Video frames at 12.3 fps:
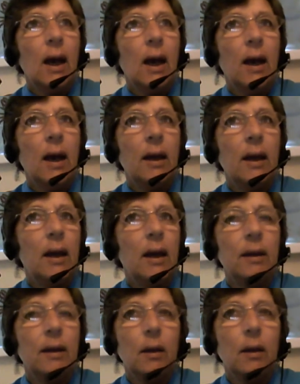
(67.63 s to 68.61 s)

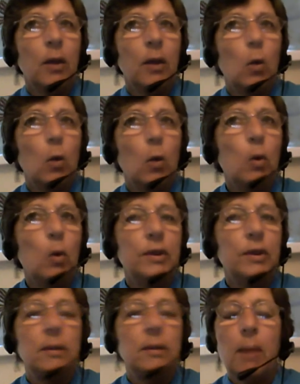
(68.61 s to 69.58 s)
And I think
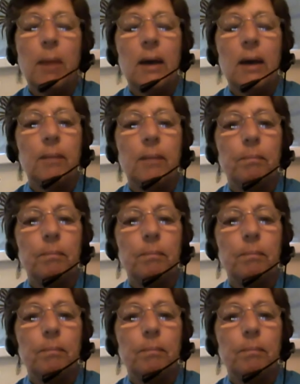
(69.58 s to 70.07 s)
August is about